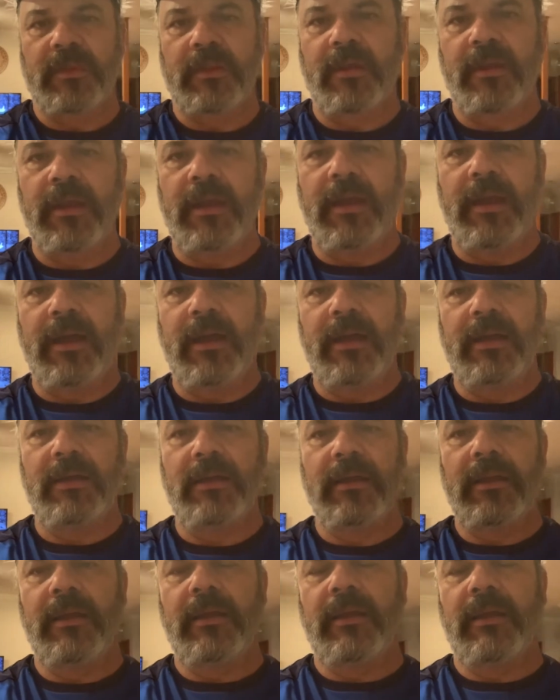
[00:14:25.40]

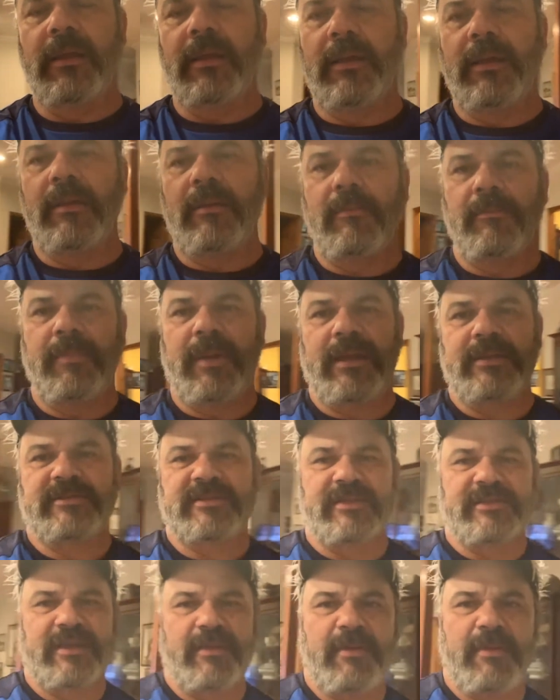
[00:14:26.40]
But
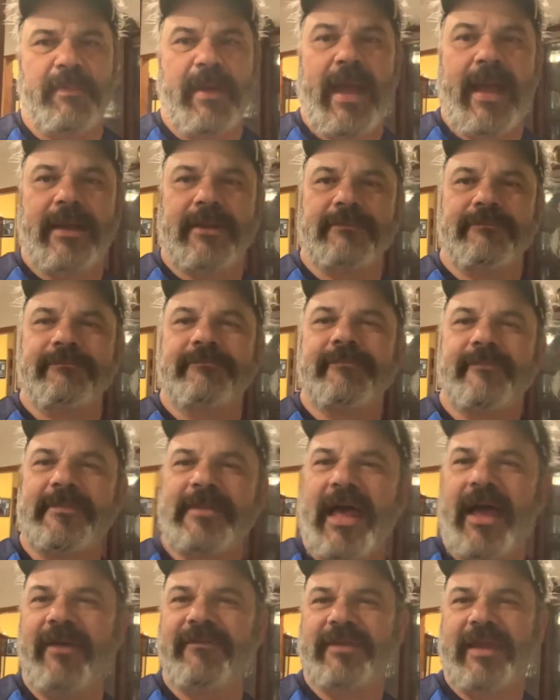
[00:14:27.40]
since I've been back,
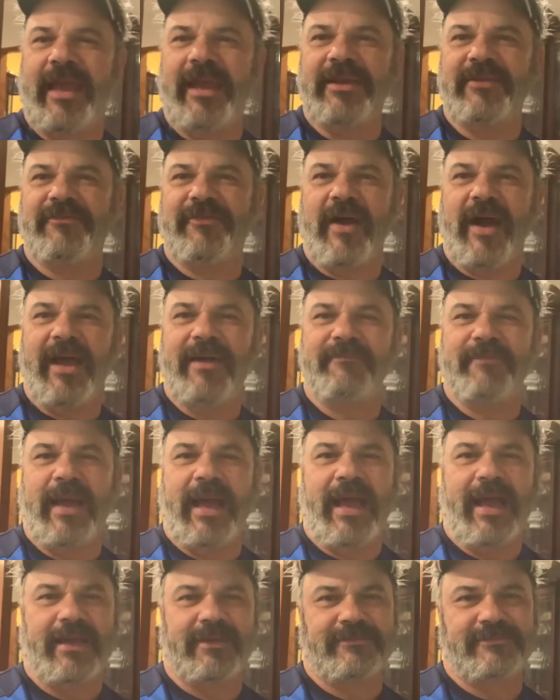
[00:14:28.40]
I've gained 5
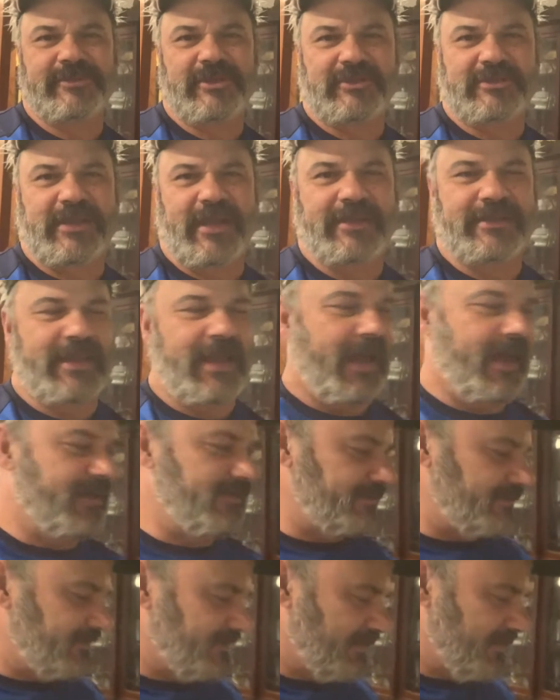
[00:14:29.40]
back, just like that.
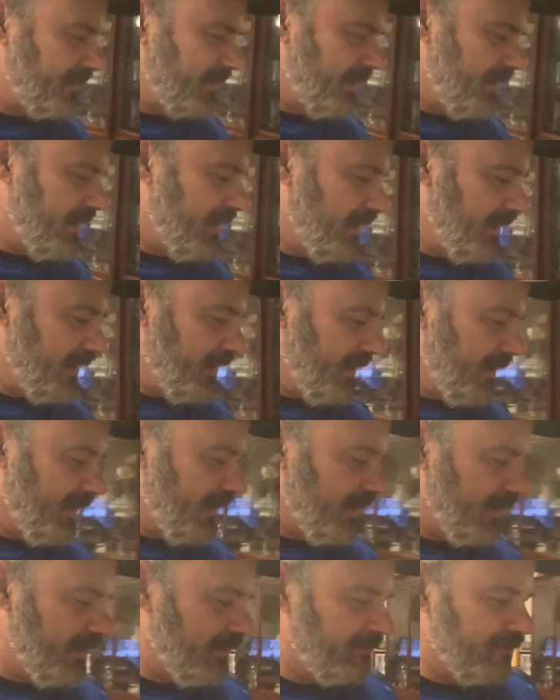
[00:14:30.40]

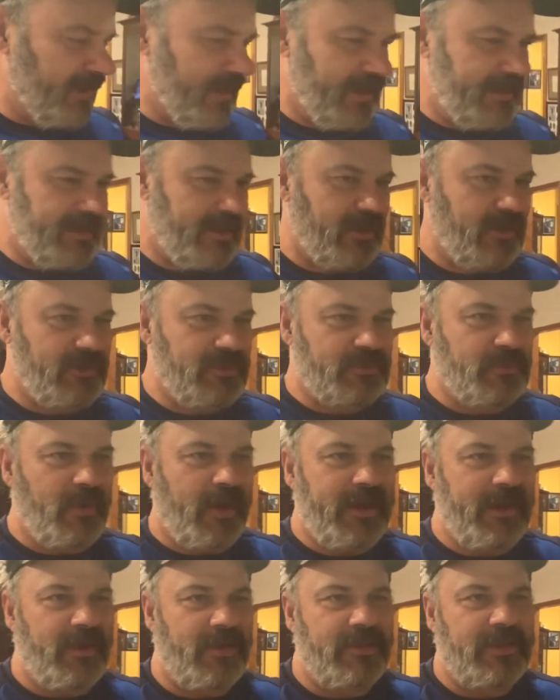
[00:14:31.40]
But I did lose
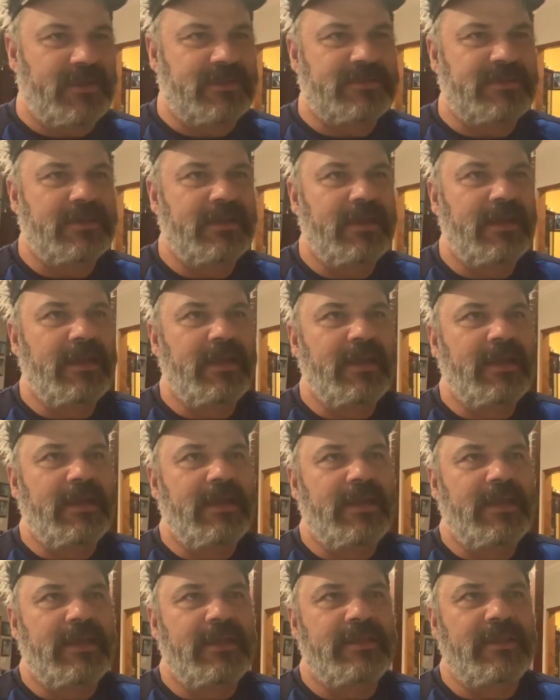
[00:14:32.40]
weight on this.
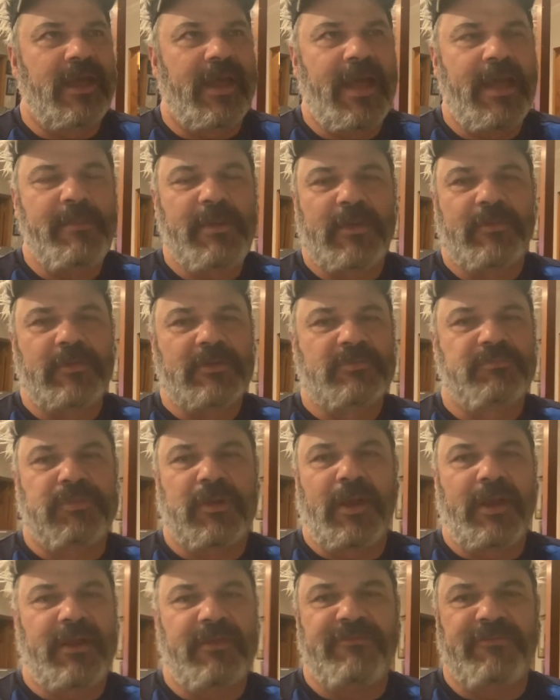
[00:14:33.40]
The hammock was
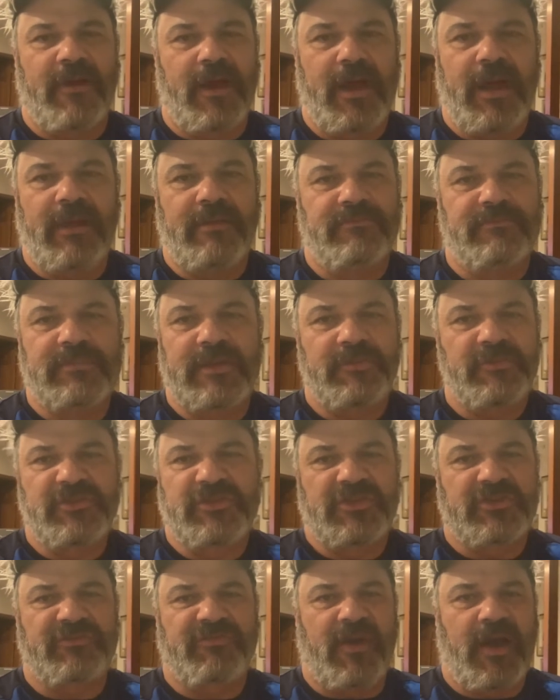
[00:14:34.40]
plenty fine. It
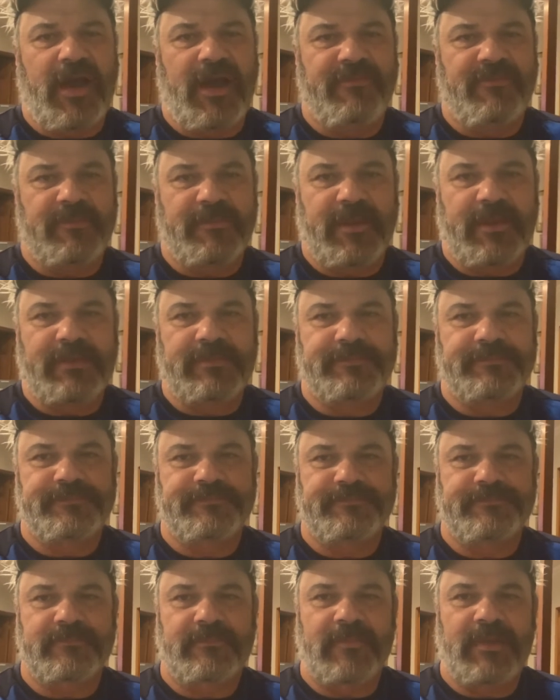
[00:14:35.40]
was just fine for me.
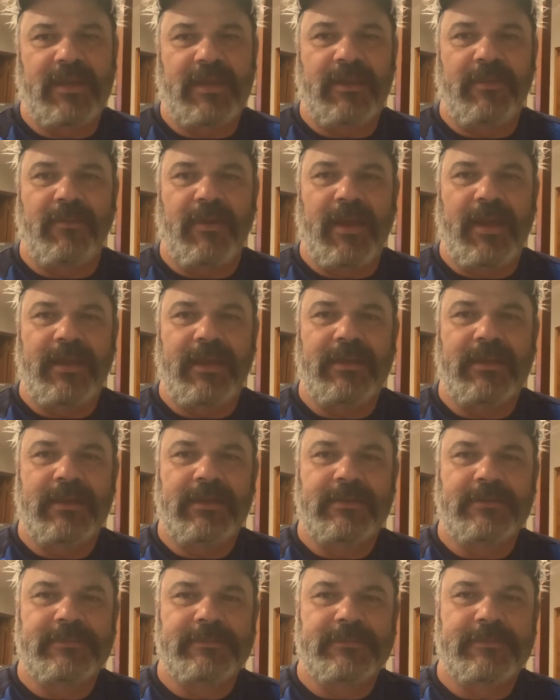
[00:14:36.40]
Anyway,
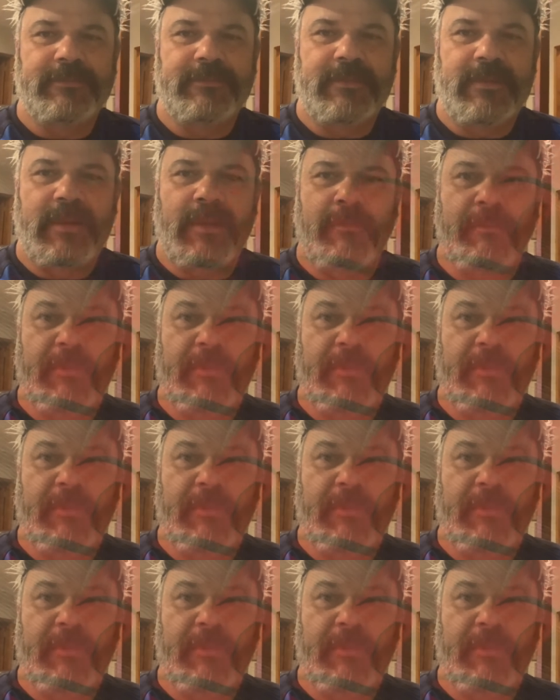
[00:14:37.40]
be